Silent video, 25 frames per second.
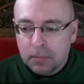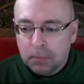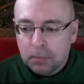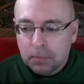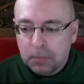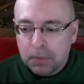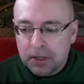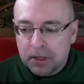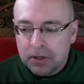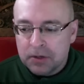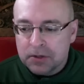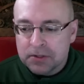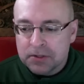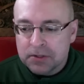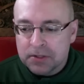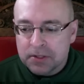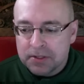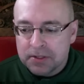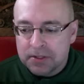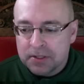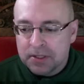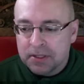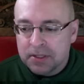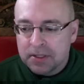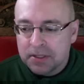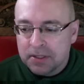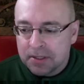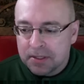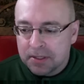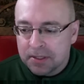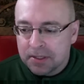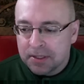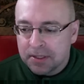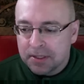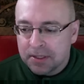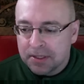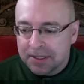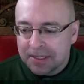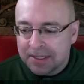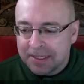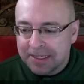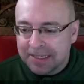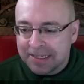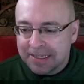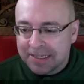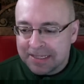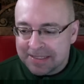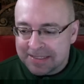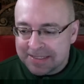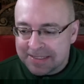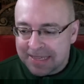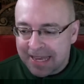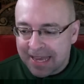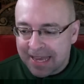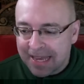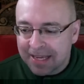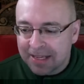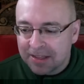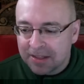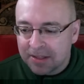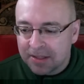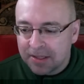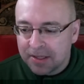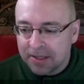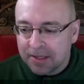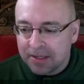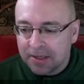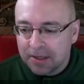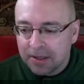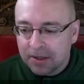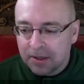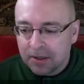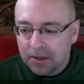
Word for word: Peterson did exactly